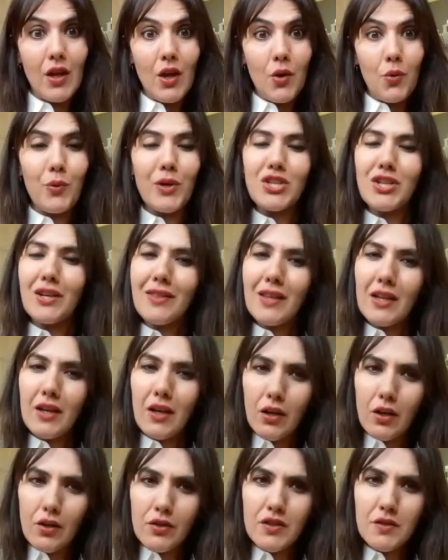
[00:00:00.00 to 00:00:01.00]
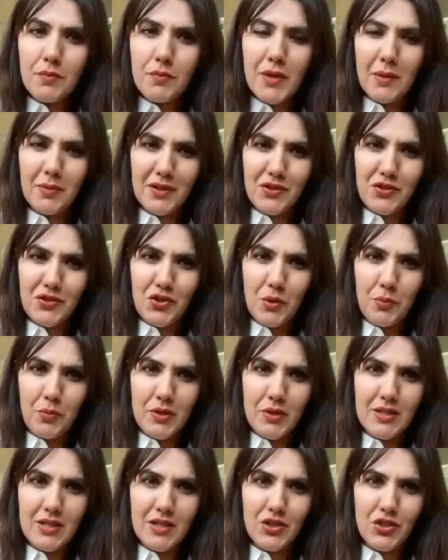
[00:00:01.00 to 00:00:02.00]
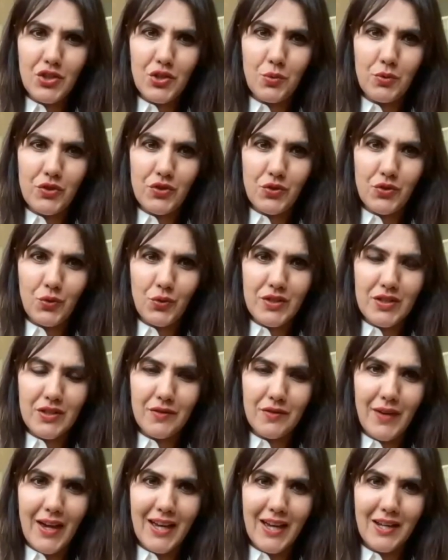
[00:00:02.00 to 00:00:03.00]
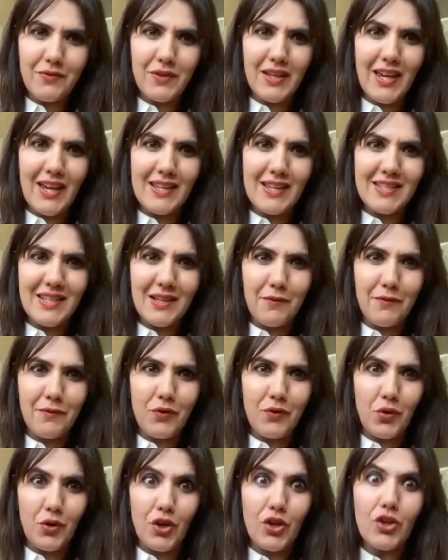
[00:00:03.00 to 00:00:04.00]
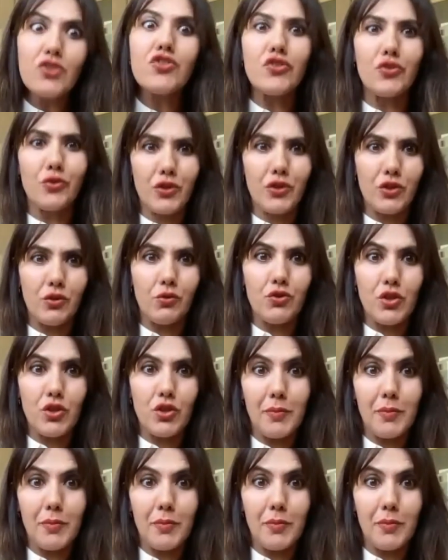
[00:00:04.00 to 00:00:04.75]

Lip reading: which I think a lot of people interpreted you were sort of advocating for hustle culture,